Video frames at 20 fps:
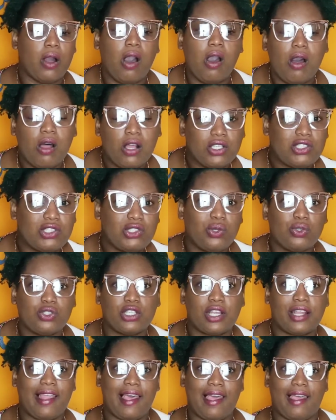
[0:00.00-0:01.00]
all
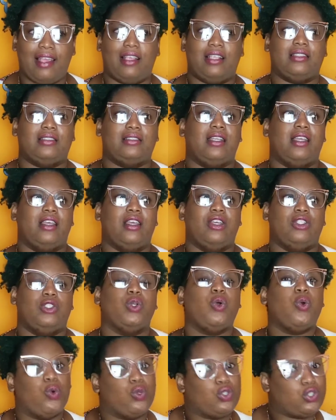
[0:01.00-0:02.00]
socialized to
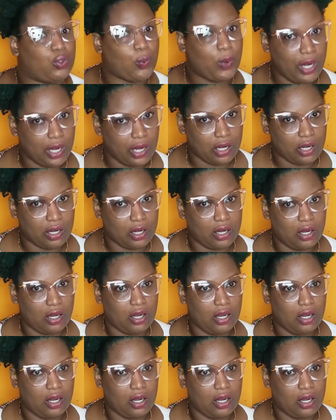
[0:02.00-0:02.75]
go to work.